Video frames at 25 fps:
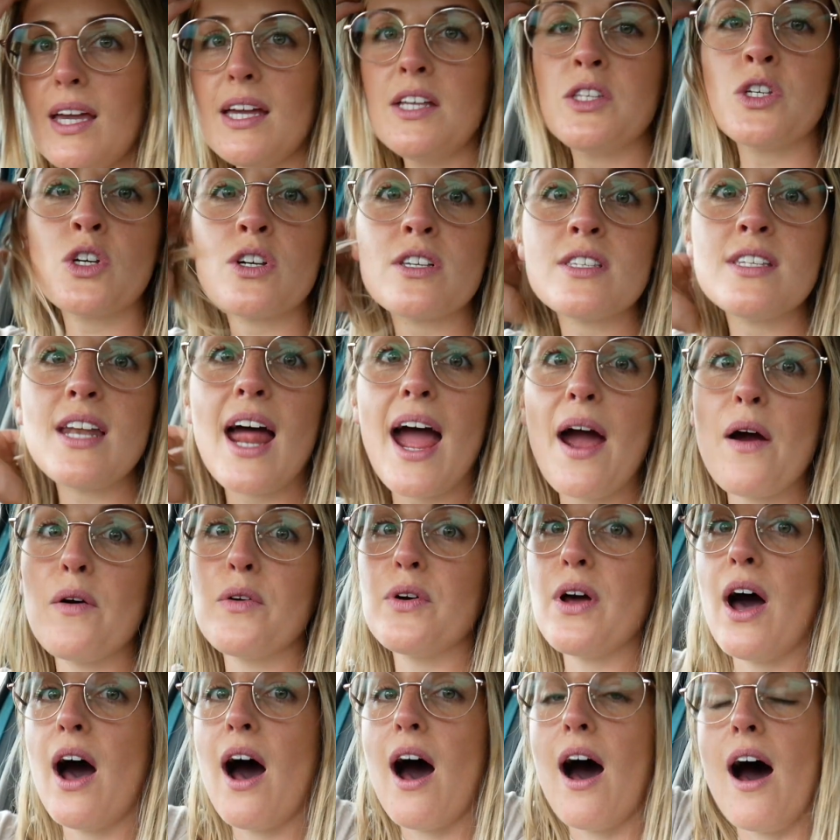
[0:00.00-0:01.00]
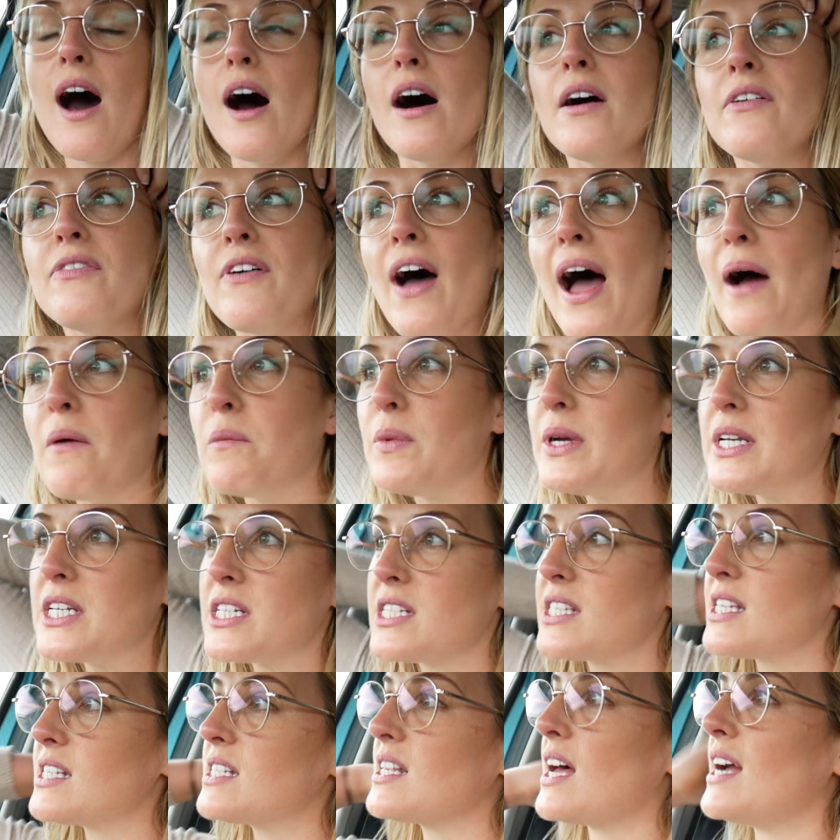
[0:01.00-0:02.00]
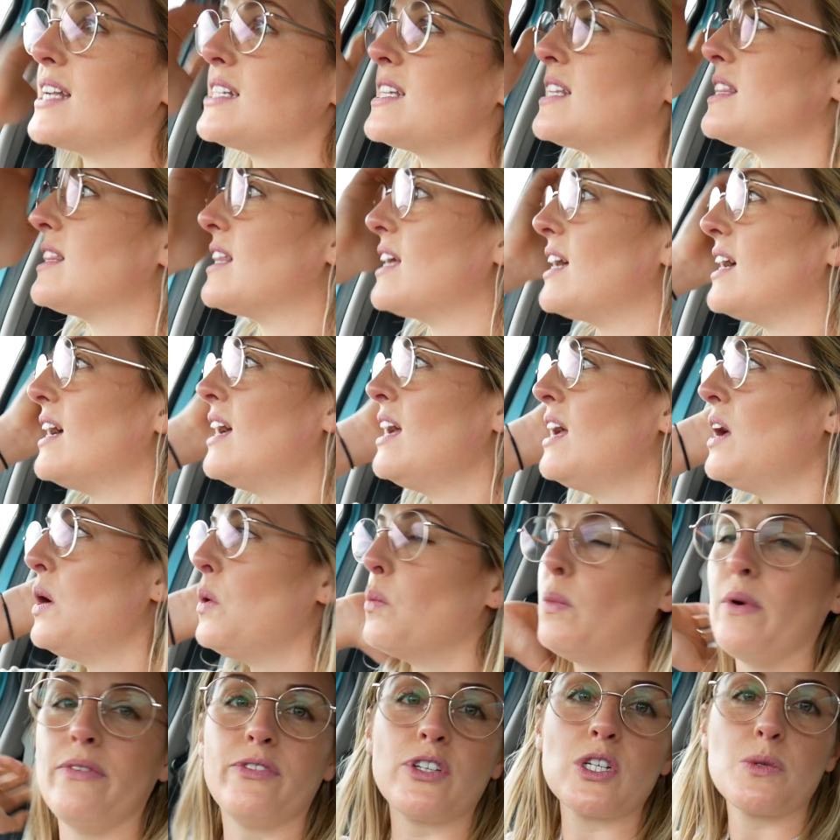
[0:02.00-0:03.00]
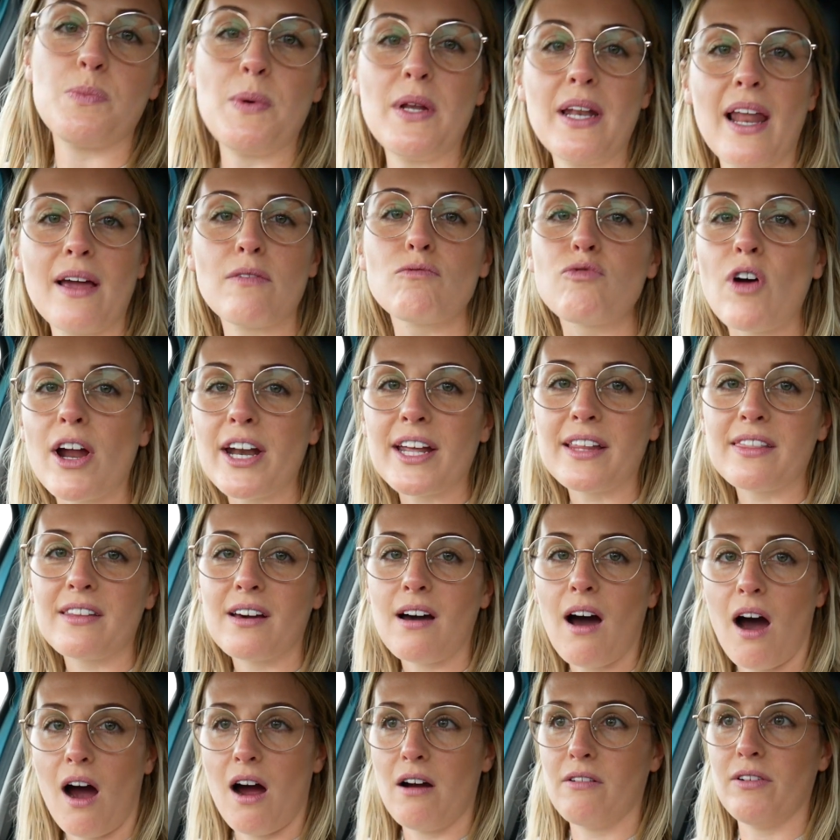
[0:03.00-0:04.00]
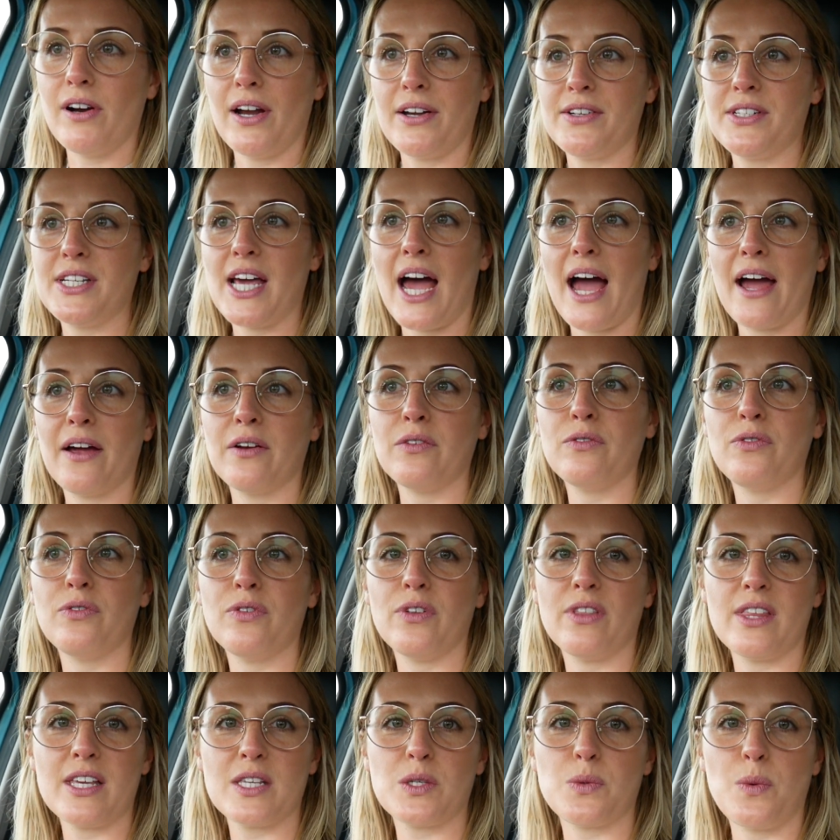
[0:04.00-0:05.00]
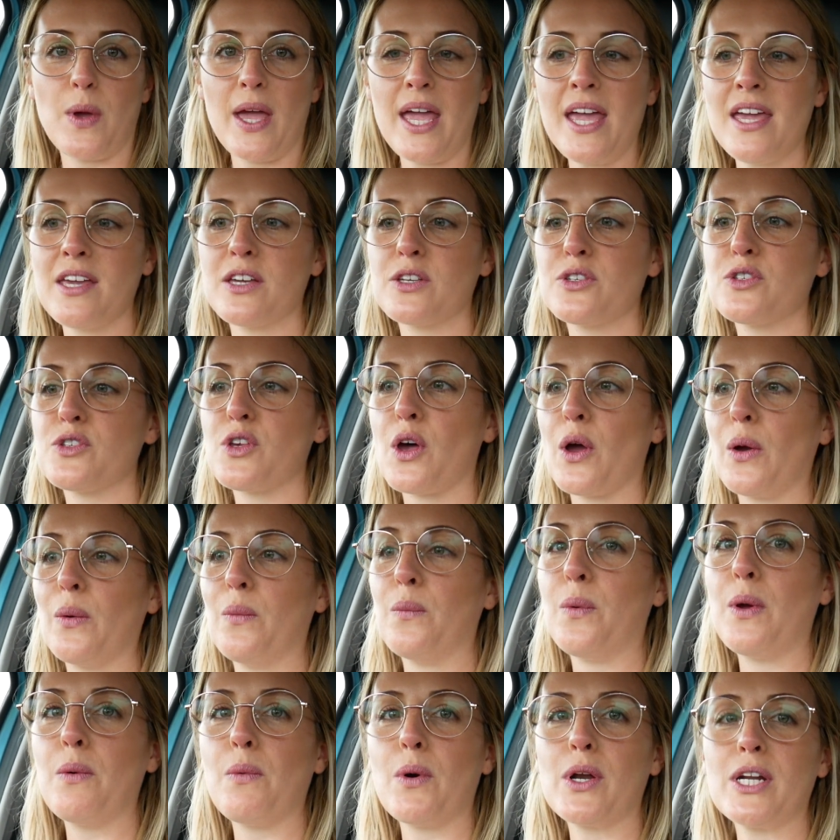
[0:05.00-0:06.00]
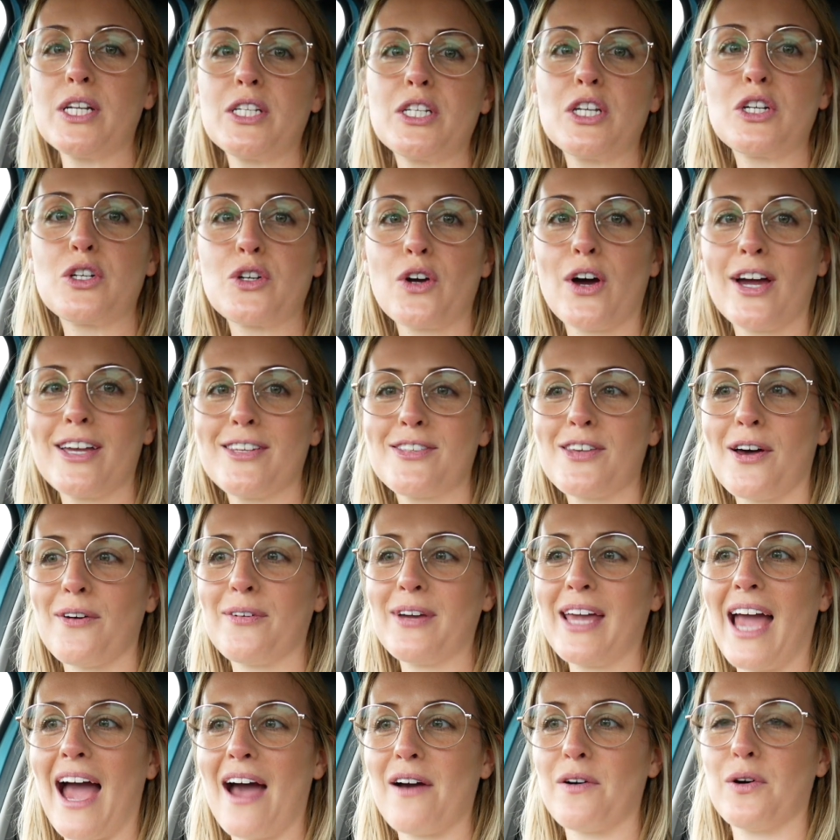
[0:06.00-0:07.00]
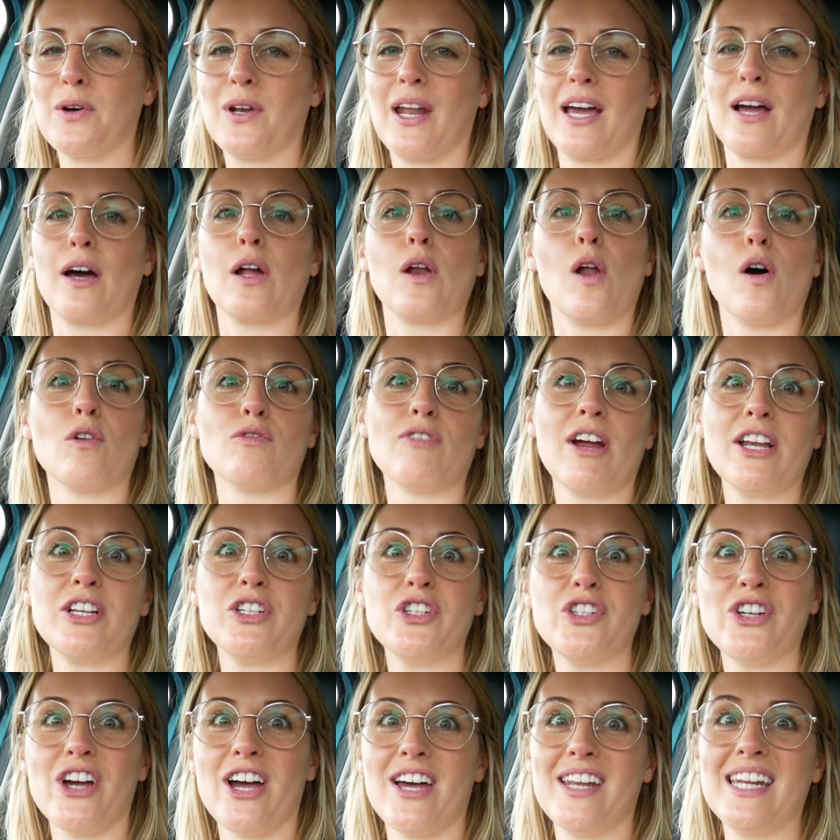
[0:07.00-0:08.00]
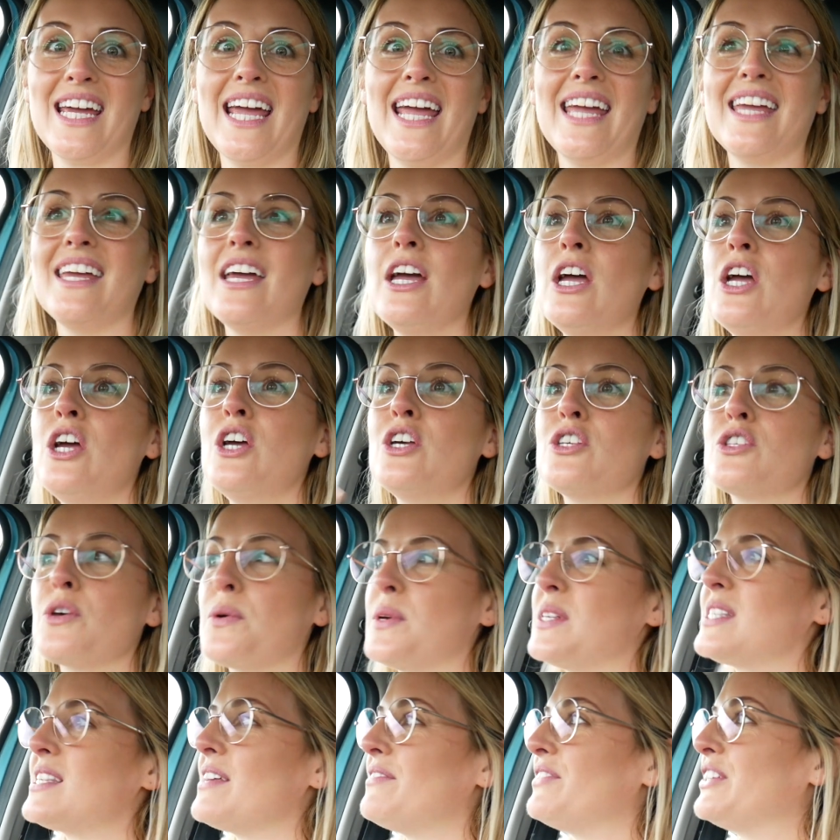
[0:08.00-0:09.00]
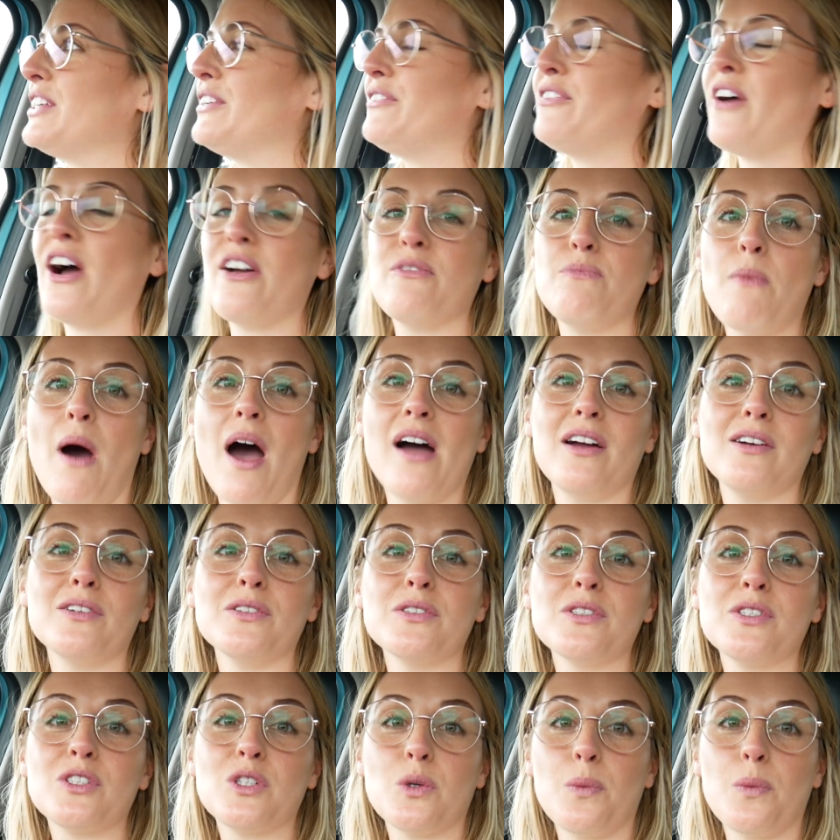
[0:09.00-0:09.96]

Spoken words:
It took us an hour and a half and we just decided that we've just been like running the car around town for this week. So we wanted to try Zoe out on like a long range journey. So it's 75 miles to